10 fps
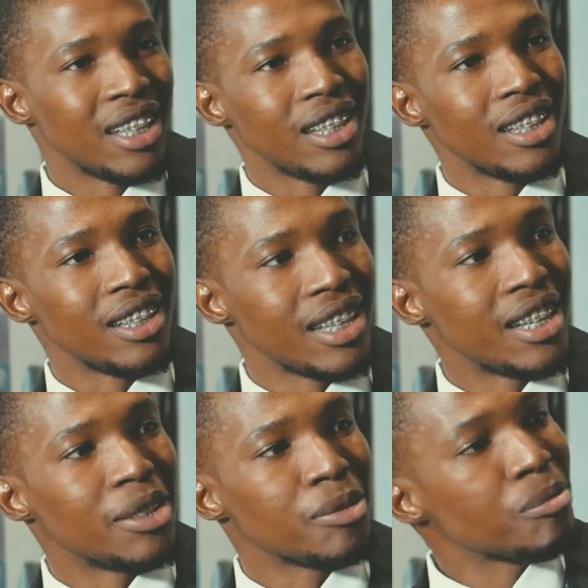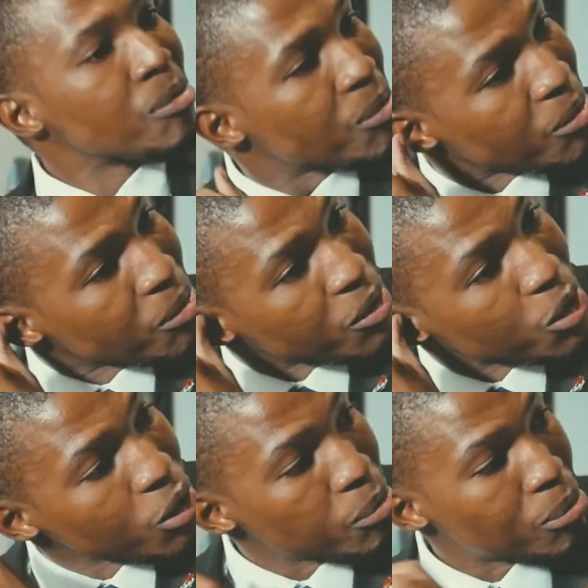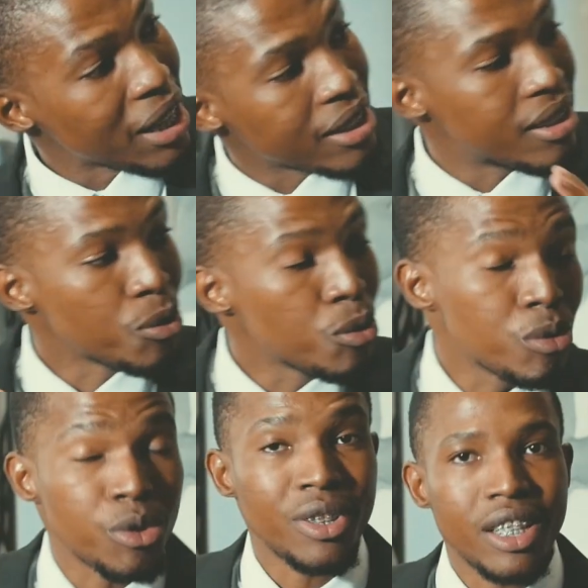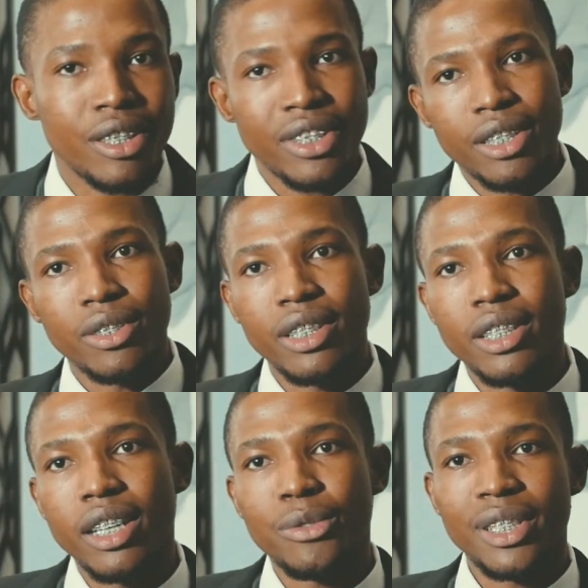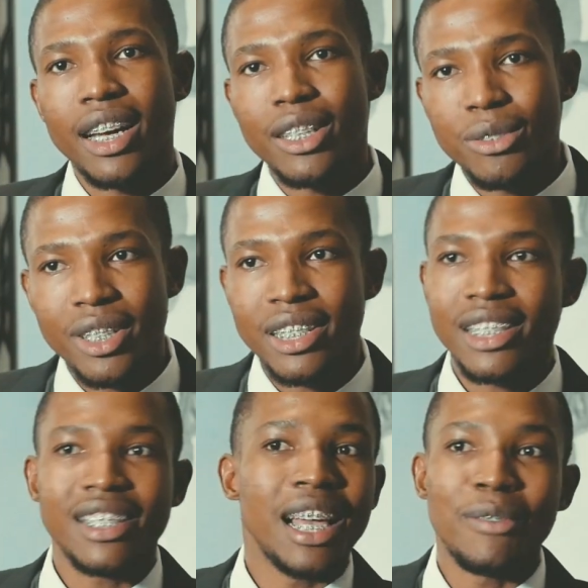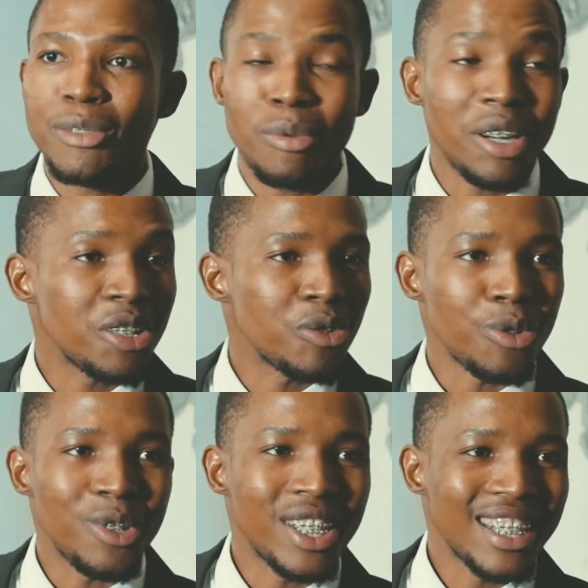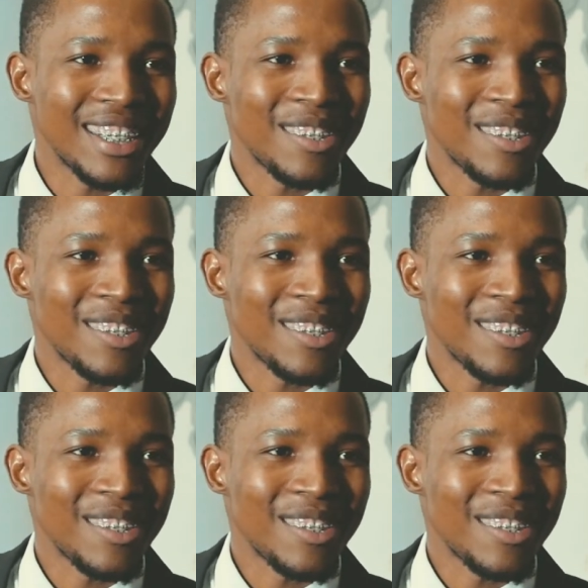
yeah. So it breaks the rules in that regard. You can just have a brush stroke.